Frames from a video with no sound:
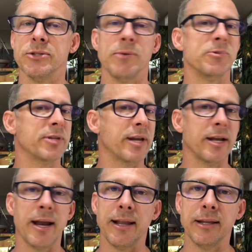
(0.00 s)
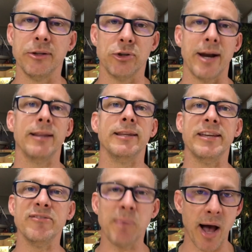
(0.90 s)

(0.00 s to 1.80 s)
So I'm just going to kind of try to leave